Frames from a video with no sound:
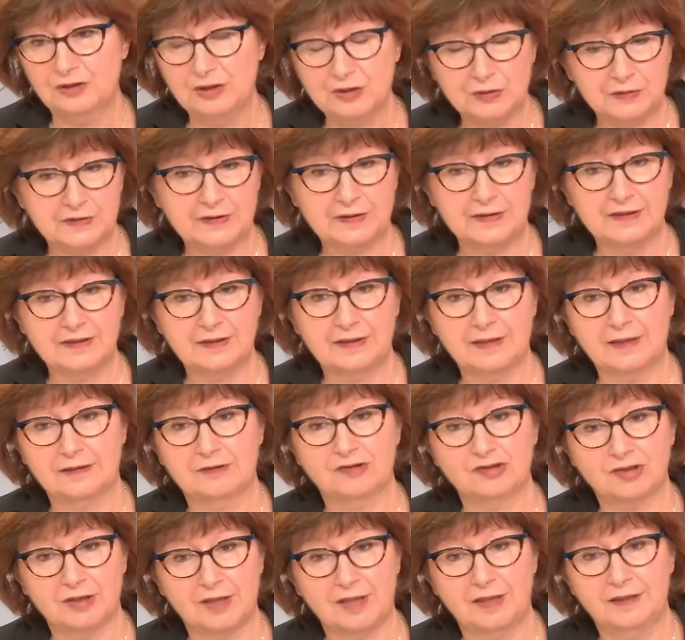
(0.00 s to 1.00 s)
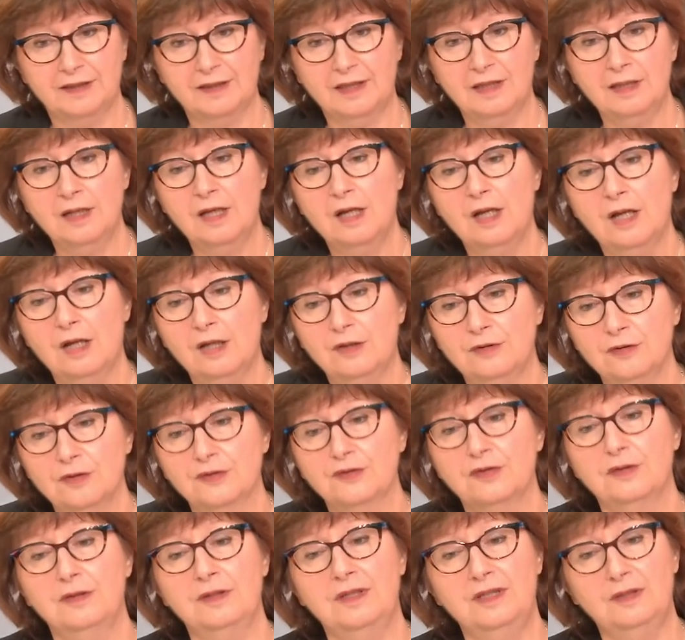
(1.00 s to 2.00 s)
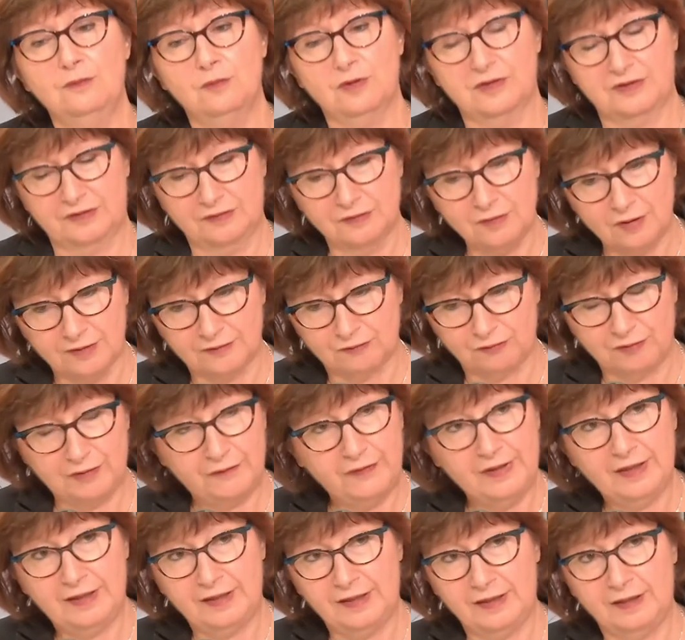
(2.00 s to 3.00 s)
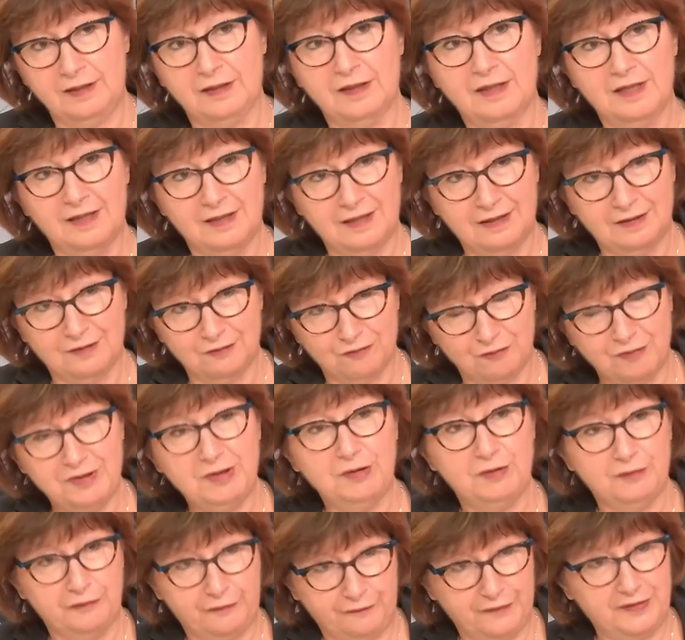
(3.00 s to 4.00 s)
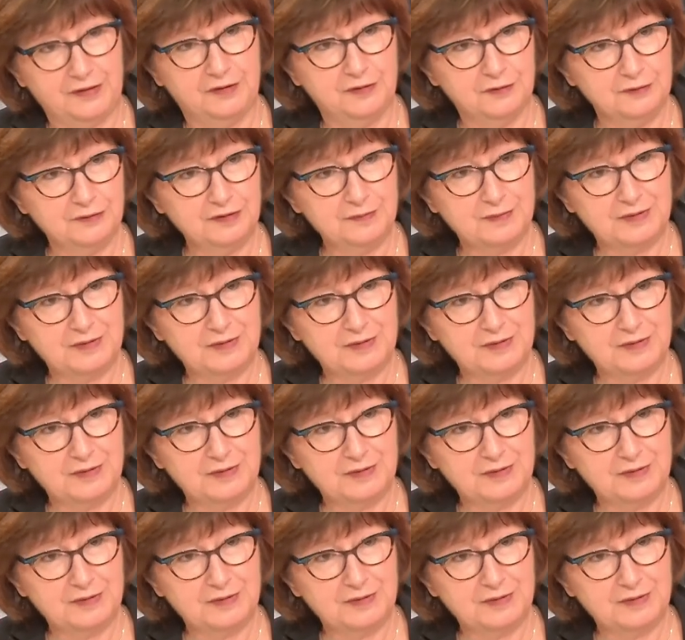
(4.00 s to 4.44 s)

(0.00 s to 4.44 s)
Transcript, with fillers: noticed that China not only was not revealing real figures,